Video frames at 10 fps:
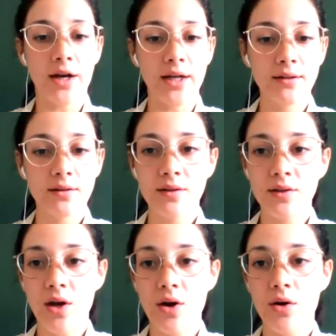All right.
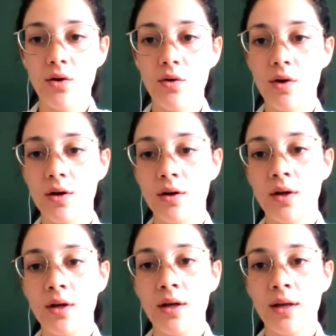So,
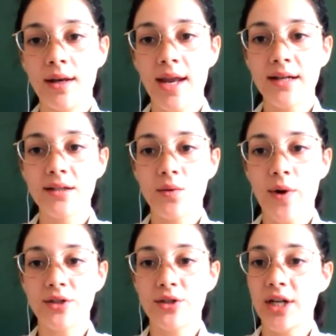next
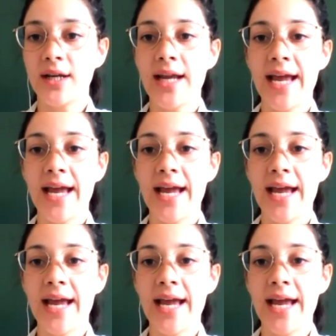question.